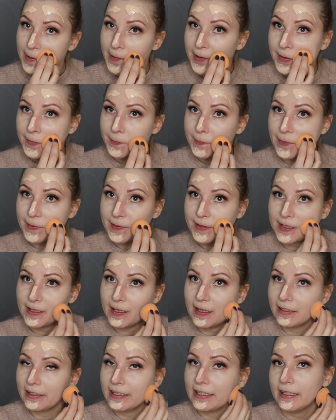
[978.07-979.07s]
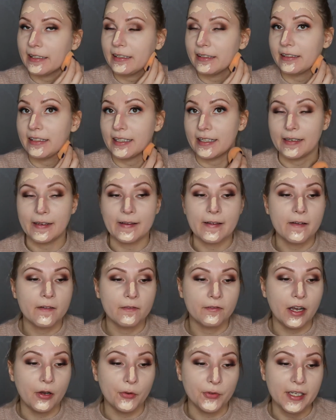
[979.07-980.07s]
especially the
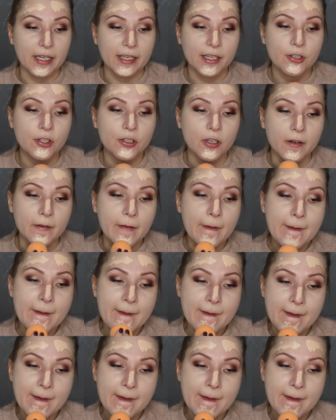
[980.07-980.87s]
foundation.